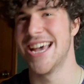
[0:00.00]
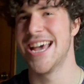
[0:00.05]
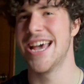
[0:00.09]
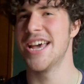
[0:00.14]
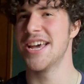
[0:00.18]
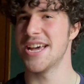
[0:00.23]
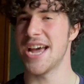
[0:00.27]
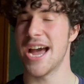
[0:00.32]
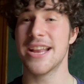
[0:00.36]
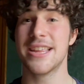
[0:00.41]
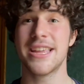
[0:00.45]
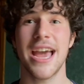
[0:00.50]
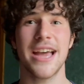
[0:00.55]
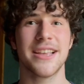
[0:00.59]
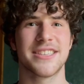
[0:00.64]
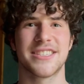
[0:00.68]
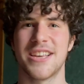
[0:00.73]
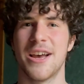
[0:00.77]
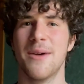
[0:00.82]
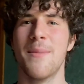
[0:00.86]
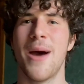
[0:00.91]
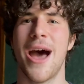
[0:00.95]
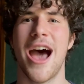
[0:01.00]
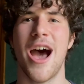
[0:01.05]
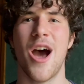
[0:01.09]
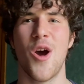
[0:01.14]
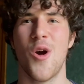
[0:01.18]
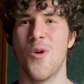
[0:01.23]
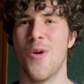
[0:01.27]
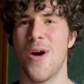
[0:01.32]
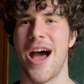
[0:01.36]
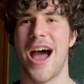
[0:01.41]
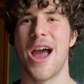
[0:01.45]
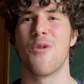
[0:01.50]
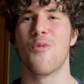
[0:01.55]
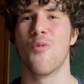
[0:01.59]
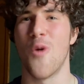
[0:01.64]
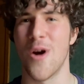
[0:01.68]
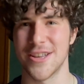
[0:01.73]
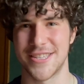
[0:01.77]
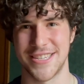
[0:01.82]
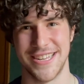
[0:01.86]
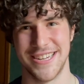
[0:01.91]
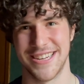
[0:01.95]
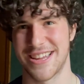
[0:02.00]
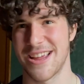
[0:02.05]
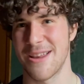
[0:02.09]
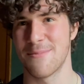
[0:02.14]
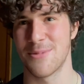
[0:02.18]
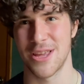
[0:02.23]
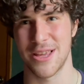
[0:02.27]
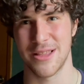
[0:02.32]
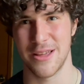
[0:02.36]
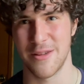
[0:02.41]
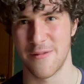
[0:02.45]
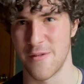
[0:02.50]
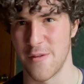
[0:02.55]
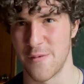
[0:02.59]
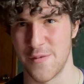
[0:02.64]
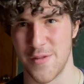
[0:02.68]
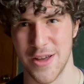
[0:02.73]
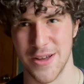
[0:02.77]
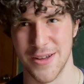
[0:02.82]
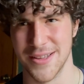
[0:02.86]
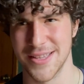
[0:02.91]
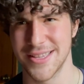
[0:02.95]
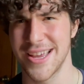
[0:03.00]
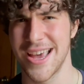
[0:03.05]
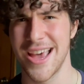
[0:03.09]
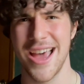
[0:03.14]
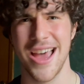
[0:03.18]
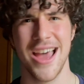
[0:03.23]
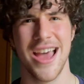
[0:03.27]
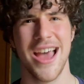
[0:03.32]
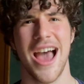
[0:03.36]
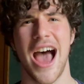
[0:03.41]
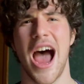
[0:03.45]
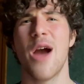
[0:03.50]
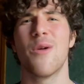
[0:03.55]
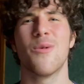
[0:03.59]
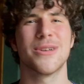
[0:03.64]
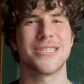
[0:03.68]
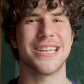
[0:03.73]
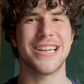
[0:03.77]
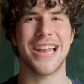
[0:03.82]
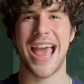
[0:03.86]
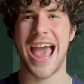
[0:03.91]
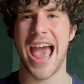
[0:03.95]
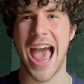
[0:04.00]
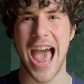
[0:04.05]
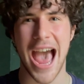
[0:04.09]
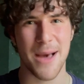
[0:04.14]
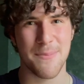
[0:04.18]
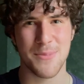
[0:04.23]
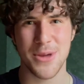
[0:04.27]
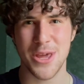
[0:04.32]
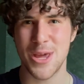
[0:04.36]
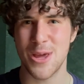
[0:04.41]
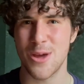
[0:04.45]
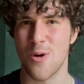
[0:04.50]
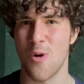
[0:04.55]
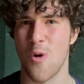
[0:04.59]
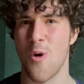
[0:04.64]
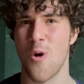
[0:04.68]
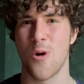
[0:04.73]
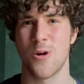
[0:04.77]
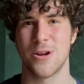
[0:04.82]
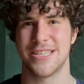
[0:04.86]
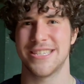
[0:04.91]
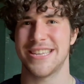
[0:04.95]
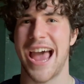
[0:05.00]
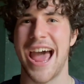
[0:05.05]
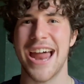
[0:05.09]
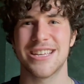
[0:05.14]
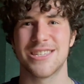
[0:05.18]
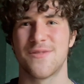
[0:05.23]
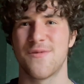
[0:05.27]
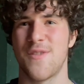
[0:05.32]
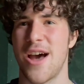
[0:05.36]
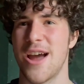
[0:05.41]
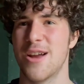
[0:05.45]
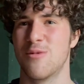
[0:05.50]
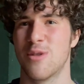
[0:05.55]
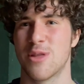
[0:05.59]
and yet somehow I wasn't completely fulfilled. I wasn't happy or satisfied with